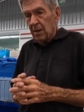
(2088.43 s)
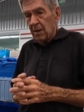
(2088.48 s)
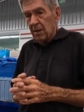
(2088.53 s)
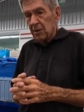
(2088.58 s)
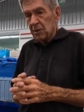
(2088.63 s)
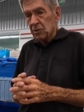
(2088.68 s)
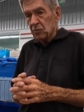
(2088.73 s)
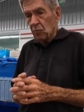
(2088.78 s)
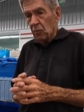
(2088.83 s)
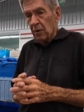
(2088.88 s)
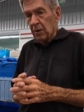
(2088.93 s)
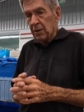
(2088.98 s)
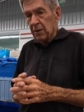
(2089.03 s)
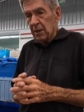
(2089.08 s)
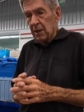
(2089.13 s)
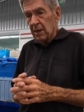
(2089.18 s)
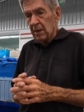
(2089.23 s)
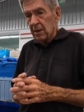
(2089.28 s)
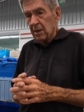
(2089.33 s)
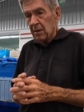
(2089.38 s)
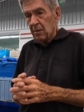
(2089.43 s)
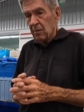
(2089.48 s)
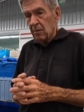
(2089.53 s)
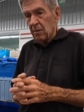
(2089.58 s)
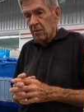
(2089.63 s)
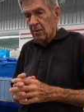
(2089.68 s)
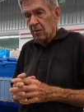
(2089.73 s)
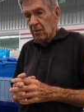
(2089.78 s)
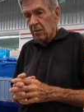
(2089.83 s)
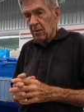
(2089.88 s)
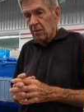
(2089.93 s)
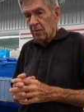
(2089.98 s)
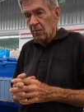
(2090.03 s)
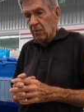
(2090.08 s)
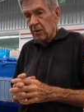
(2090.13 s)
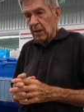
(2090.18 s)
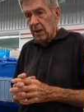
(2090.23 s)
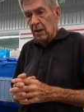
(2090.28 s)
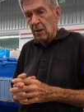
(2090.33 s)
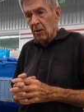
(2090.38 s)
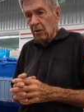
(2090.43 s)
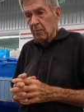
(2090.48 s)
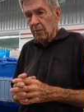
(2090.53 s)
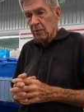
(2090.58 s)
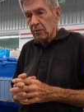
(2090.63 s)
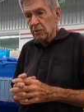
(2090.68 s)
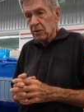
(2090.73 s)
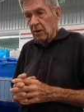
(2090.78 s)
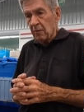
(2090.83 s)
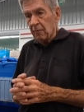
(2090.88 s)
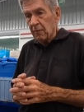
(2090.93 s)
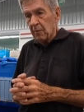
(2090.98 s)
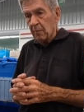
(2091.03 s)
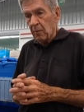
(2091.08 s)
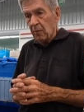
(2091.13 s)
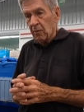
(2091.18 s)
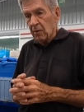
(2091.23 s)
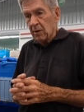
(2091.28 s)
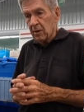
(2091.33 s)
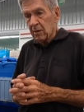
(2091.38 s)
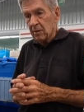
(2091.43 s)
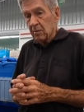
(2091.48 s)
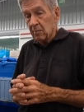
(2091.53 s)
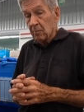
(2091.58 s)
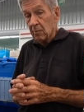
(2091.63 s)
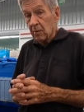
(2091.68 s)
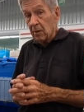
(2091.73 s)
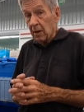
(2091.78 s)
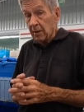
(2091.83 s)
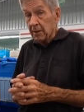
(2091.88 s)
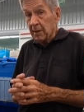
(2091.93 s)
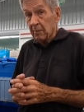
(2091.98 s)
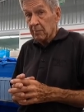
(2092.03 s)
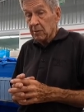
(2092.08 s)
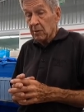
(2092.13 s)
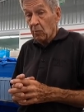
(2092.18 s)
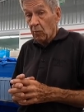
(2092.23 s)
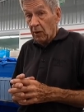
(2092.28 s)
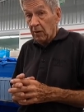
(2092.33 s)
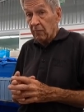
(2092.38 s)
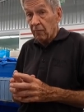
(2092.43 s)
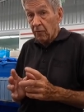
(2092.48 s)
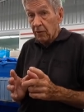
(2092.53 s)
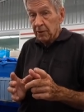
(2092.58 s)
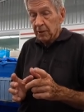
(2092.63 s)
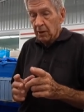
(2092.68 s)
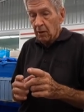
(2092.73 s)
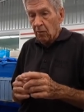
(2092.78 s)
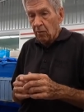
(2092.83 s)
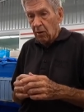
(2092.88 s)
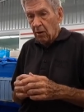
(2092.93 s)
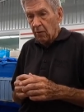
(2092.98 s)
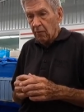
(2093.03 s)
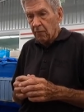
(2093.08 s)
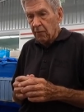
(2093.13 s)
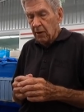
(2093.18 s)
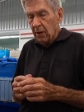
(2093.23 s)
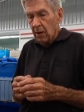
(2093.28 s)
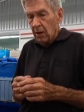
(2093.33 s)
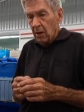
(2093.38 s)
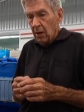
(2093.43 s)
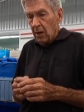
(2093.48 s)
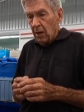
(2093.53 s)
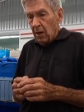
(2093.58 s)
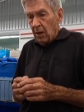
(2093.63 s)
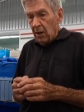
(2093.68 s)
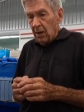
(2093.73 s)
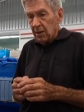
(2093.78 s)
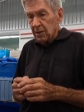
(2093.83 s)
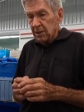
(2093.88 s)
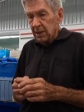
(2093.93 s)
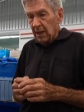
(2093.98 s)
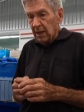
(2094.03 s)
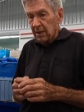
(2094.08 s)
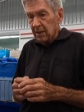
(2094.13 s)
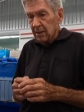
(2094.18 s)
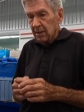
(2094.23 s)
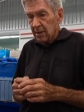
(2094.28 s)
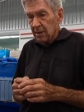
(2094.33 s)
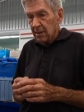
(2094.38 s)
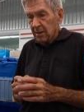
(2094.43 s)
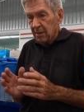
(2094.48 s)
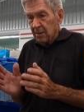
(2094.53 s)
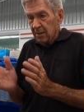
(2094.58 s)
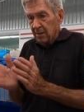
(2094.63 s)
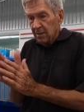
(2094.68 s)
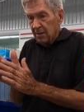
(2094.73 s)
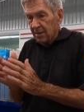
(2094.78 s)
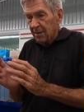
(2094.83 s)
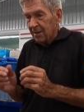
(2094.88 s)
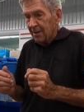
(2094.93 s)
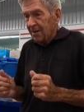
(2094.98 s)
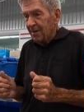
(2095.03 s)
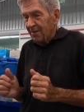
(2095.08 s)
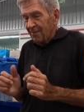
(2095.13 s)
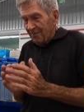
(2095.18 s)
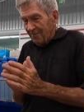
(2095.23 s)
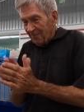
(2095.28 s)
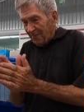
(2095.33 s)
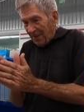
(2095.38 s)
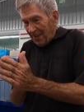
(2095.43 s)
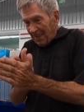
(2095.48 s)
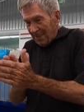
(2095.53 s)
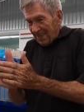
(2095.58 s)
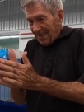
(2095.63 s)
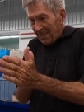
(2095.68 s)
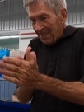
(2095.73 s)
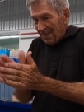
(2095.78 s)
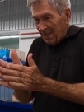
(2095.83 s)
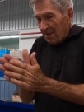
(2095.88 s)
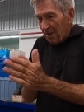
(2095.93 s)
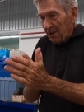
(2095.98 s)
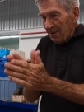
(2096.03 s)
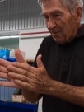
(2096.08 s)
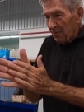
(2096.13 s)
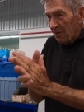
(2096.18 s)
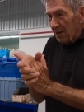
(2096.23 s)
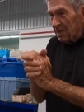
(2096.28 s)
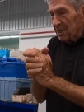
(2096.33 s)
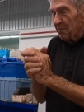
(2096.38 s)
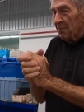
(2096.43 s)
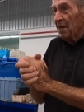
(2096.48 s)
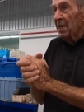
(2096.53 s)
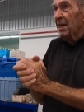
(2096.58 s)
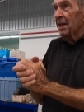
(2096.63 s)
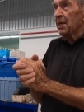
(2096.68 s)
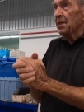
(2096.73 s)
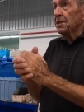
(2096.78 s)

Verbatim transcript: it's the one thing that when that alarm goes off in the morning, a lot of times I'm waiting for it to go off. It's like, man, we get to be in